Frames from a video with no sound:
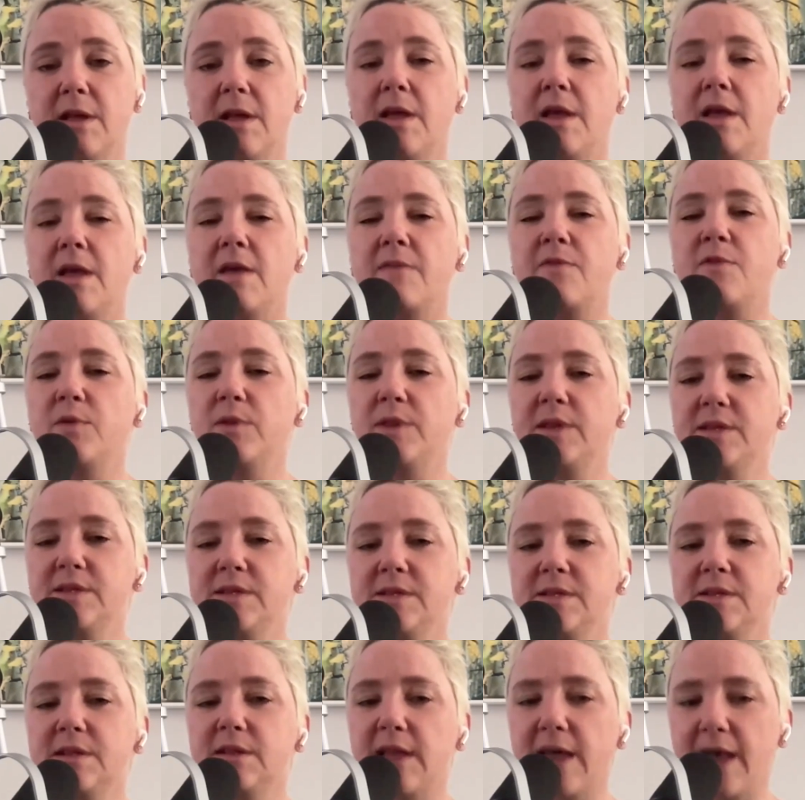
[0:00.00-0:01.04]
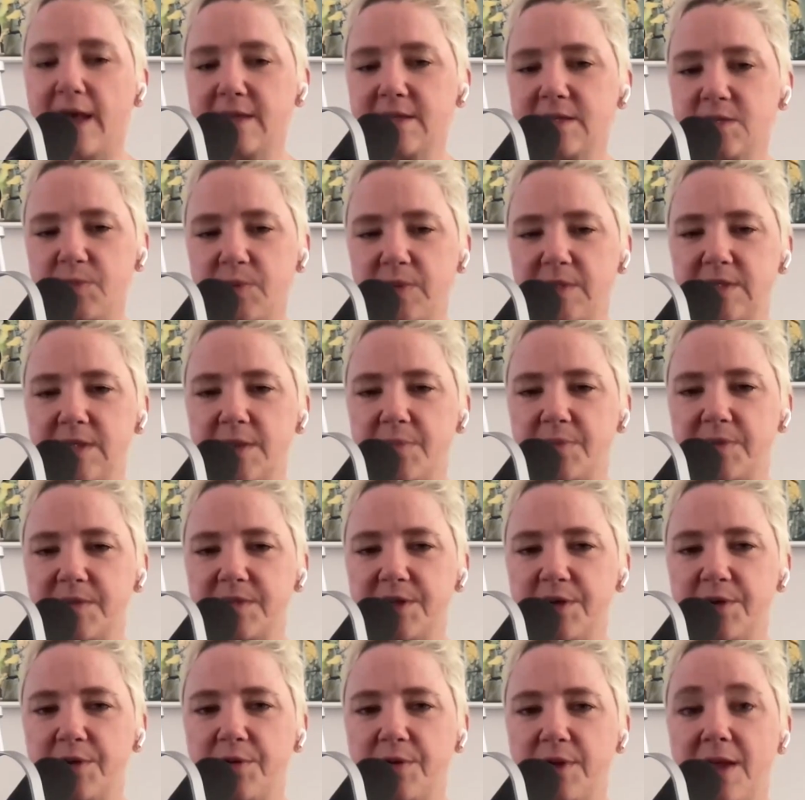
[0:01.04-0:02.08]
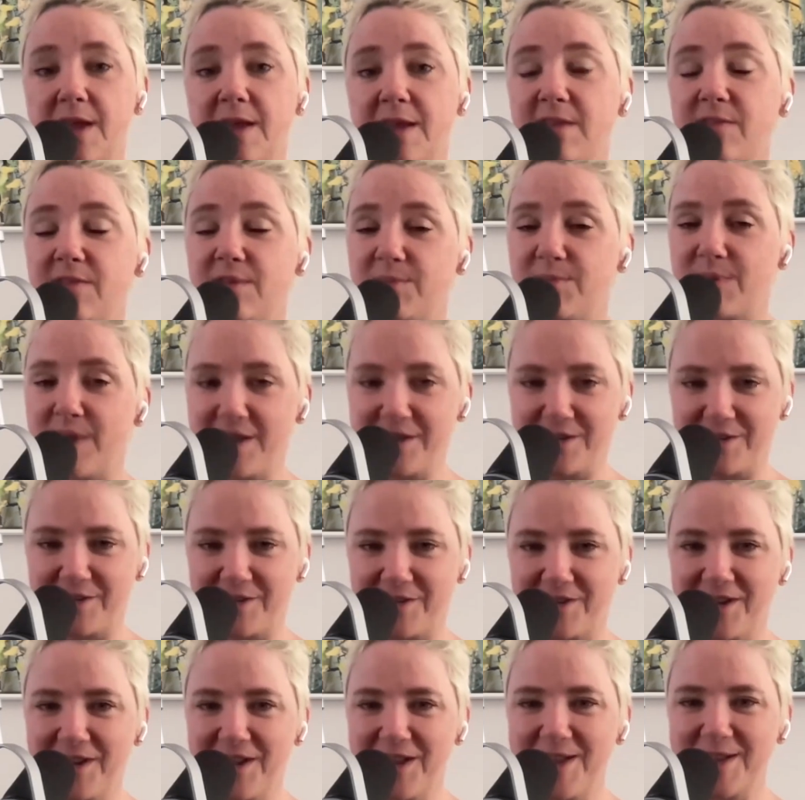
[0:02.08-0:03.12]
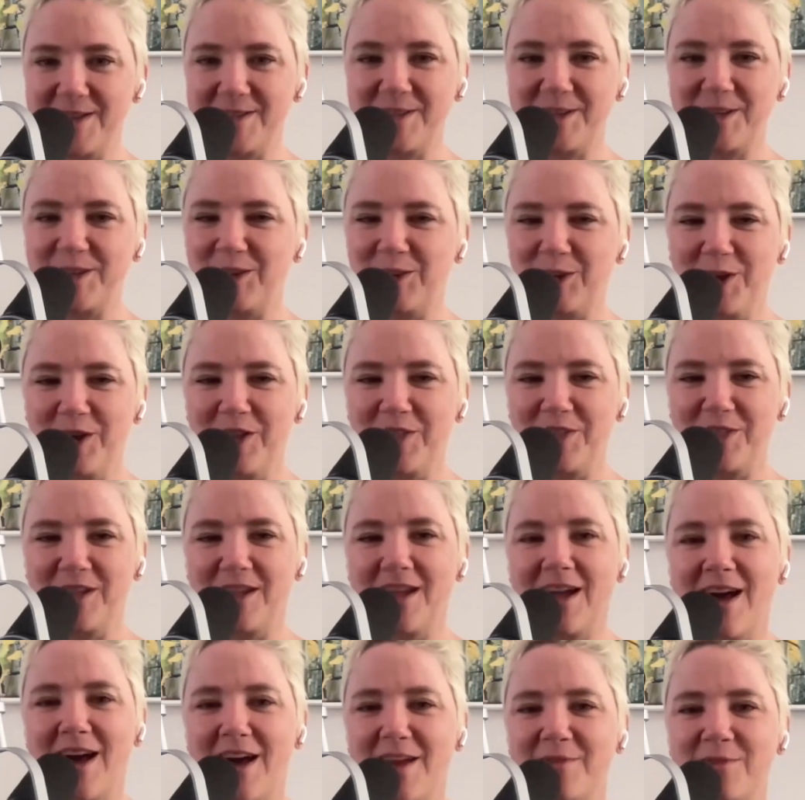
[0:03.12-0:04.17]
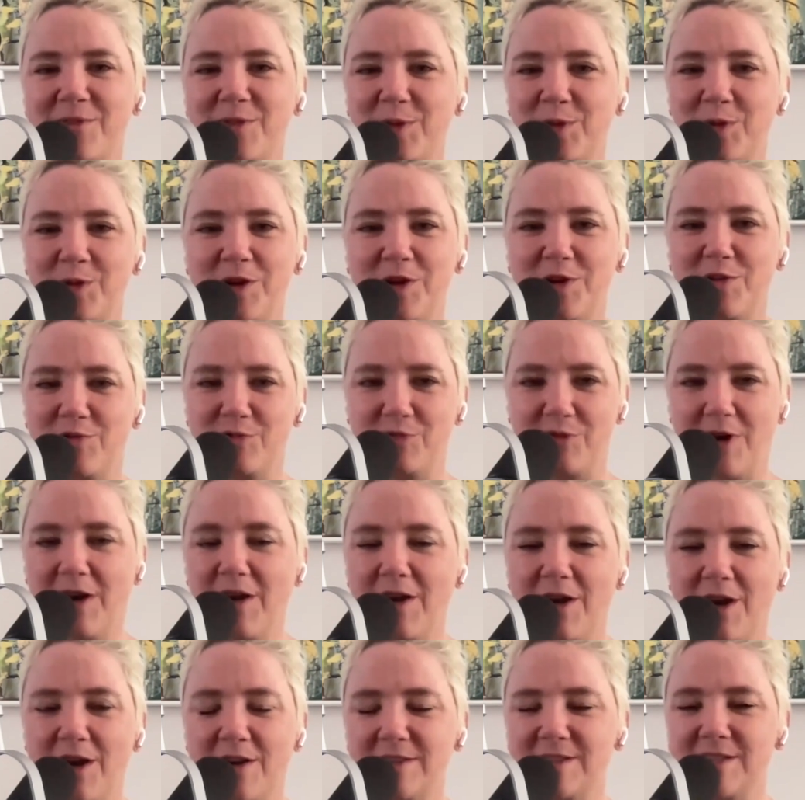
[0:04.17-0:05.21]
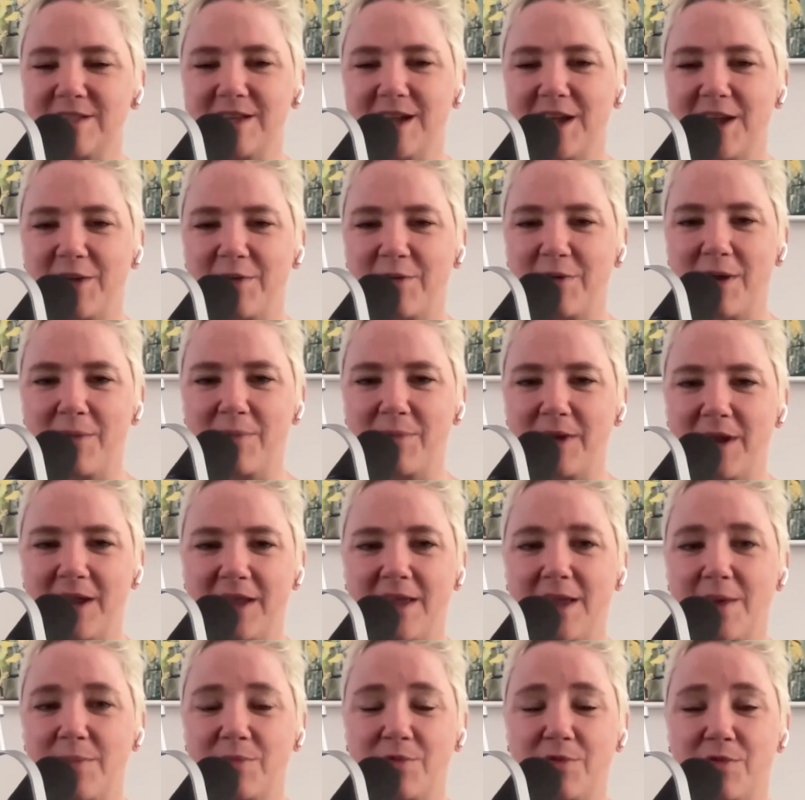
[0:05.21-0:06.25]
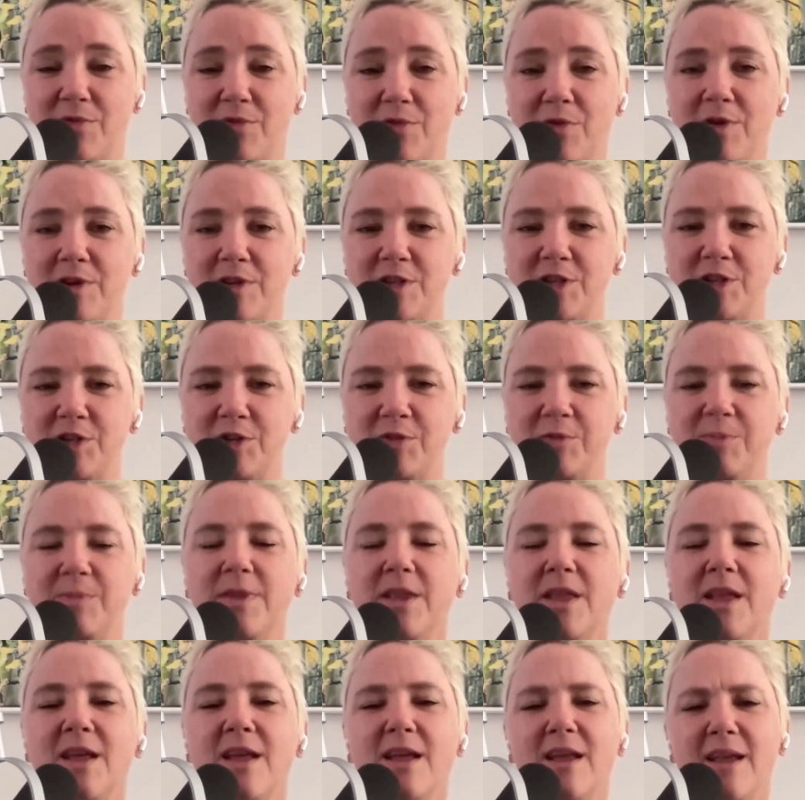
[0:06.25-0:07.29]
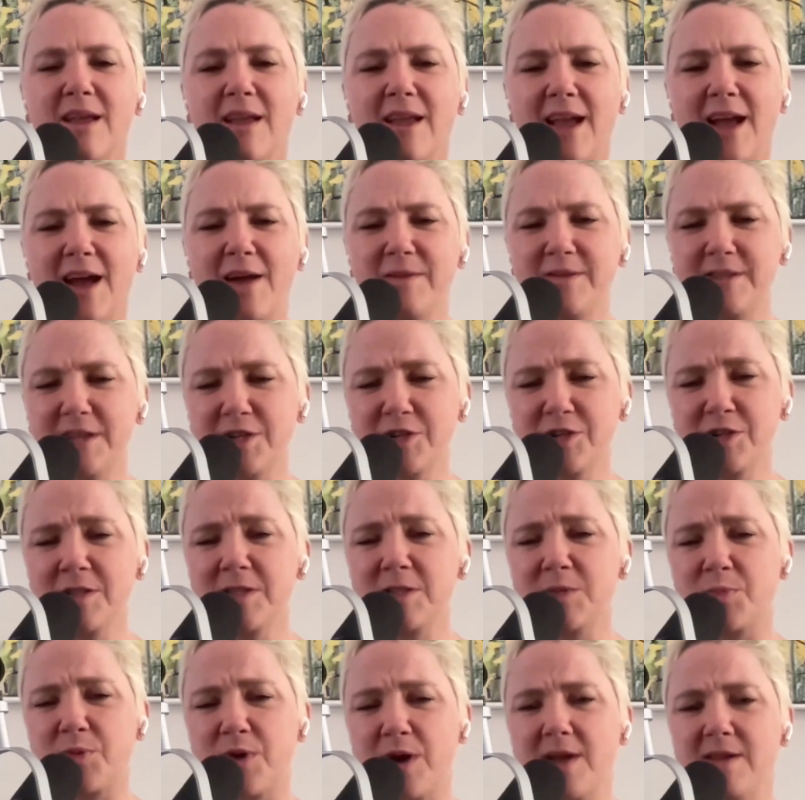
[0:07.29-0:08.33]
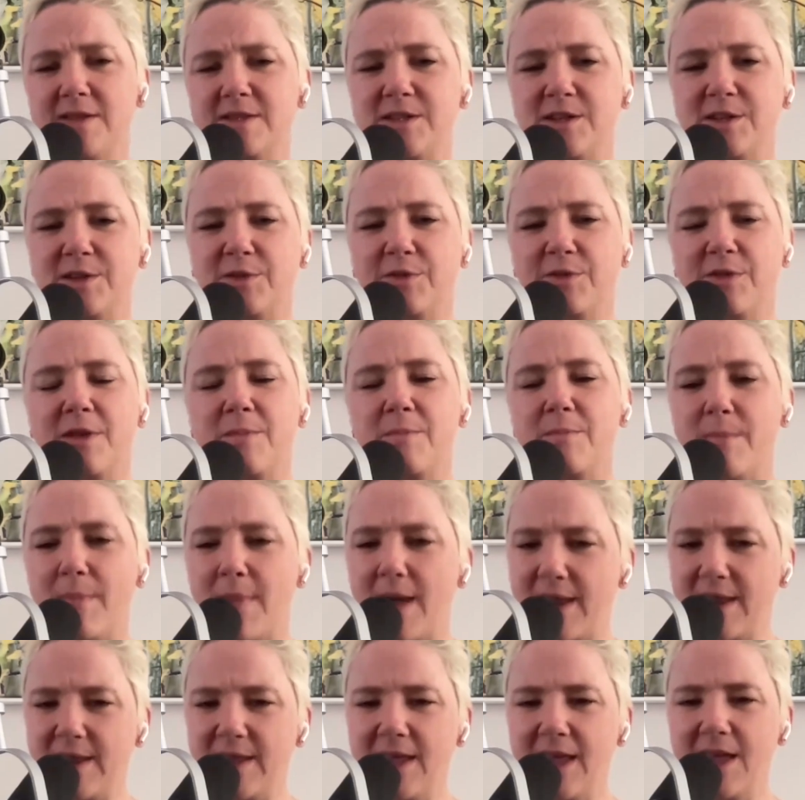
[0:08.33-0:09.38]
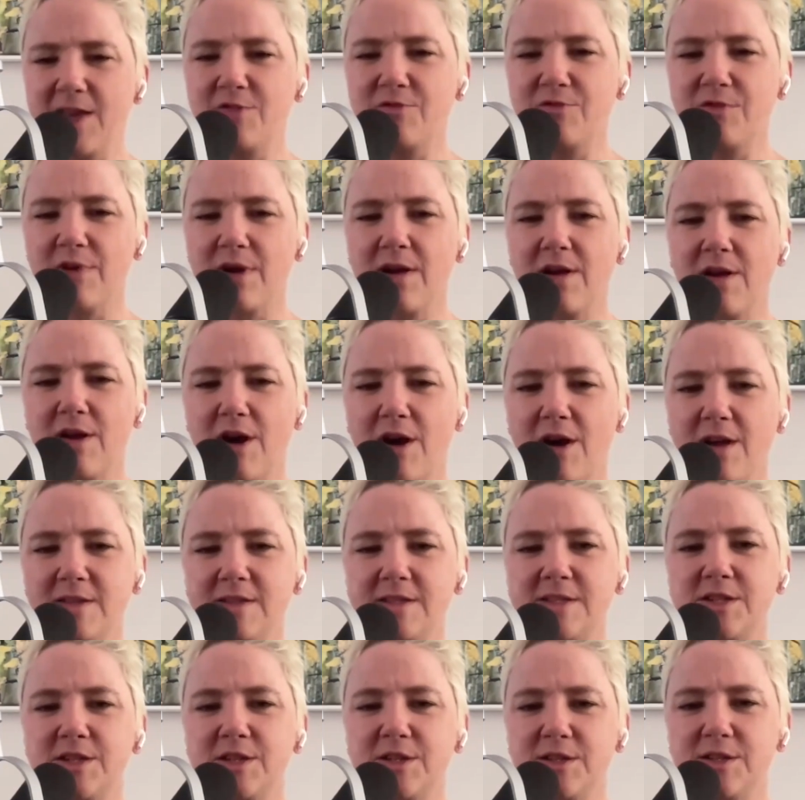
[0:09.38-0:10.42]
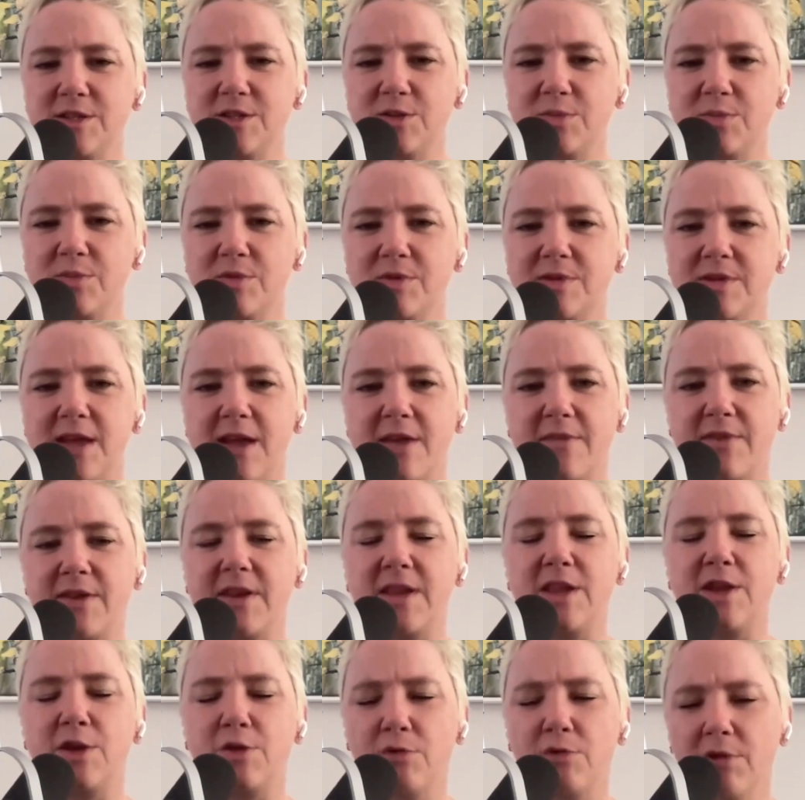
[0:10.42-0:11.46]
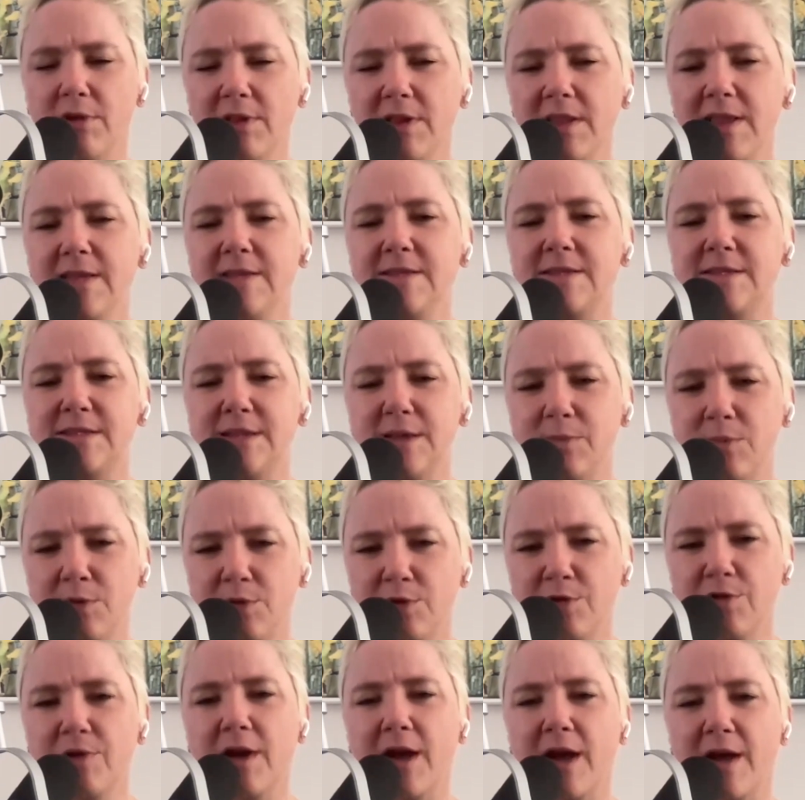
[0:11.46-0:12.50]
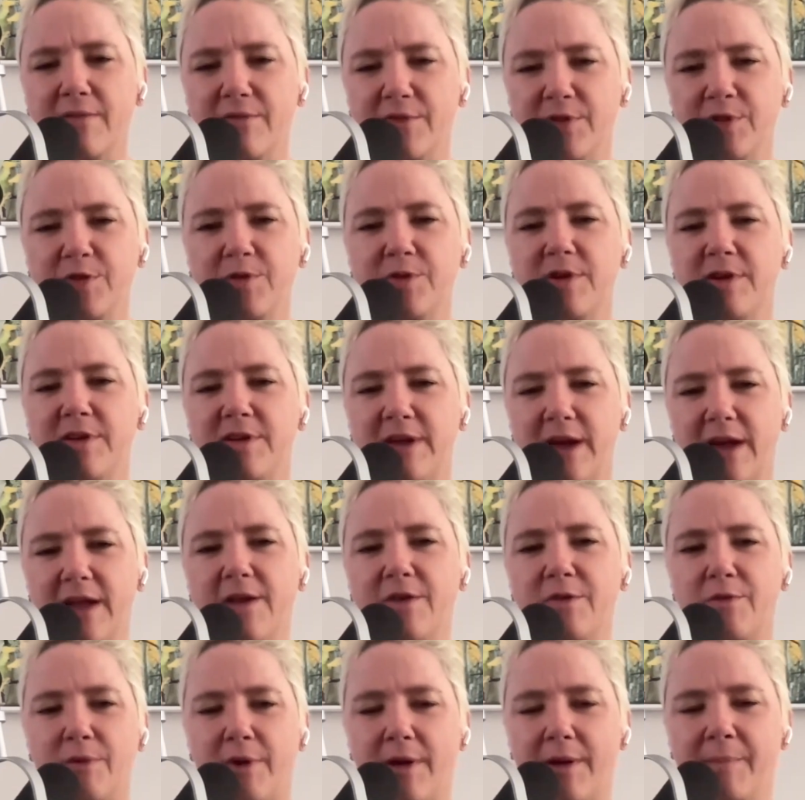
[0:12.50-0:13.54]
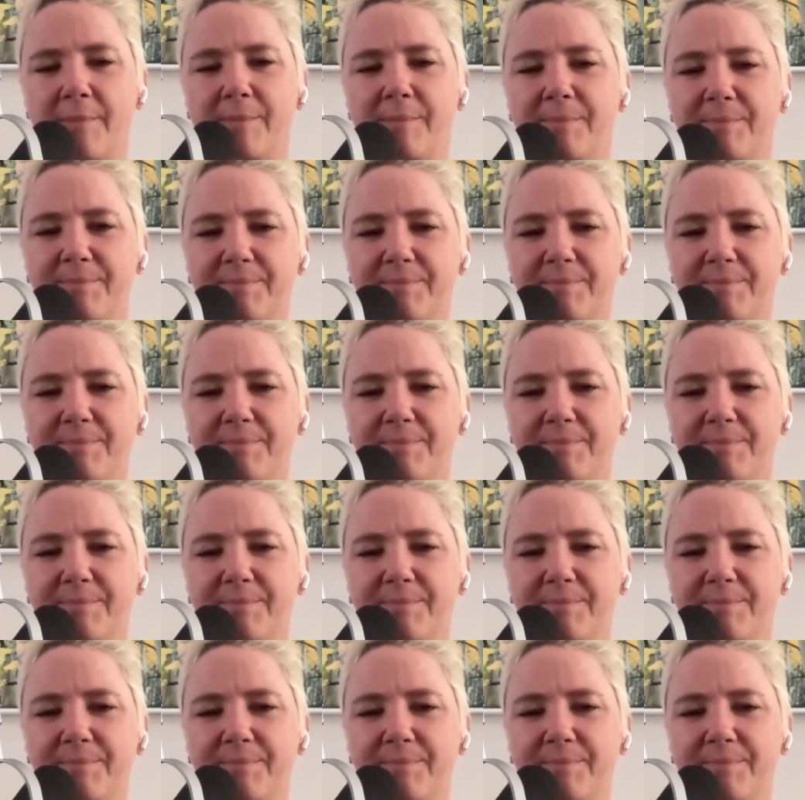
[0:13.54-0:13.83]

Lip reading: If you listened to last week's episode, and even better, took a look at the convoluted drug cost diagram that I kept referring to, I was actually surprised to learn that Medicaid drug costs to consumers have an eerily similar convoluted diagram.